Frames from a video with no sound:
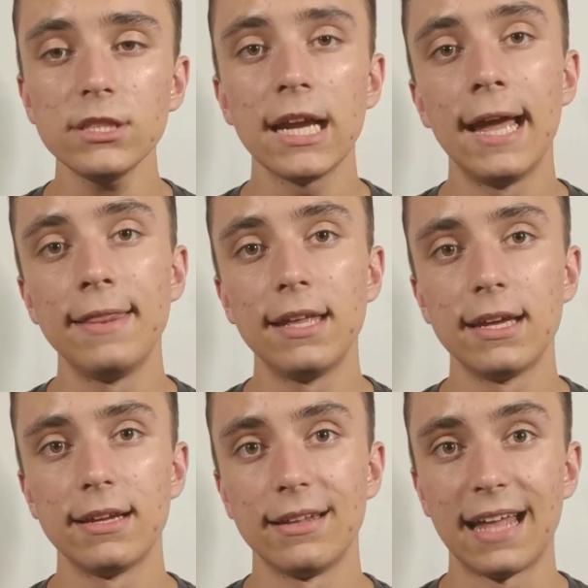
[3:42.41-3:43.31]
And
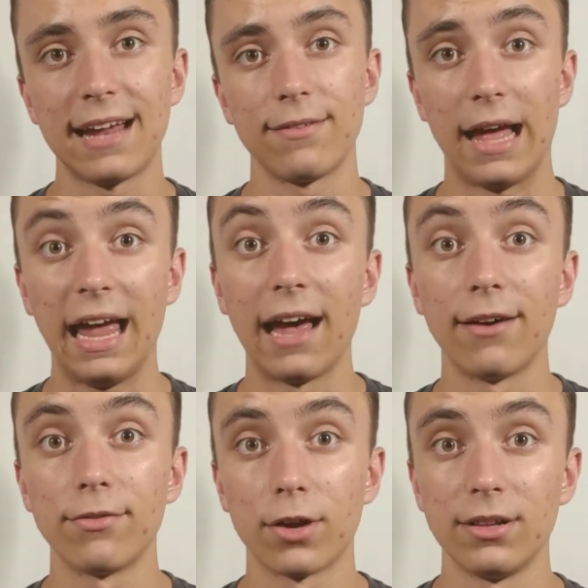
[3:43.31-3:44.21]
then that I
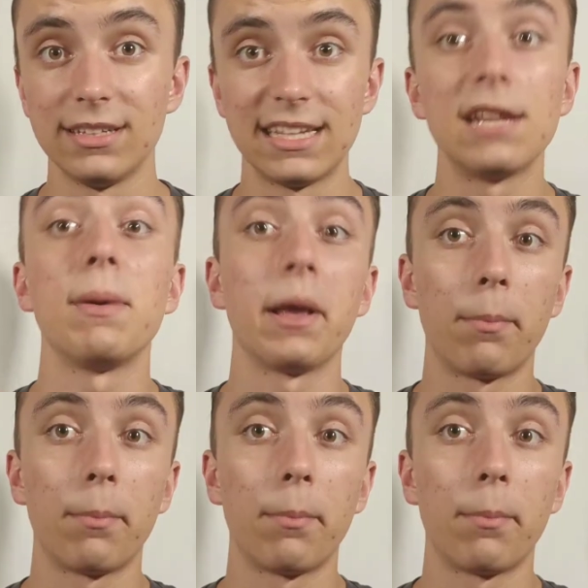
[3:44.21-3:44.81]
have currently set to pink.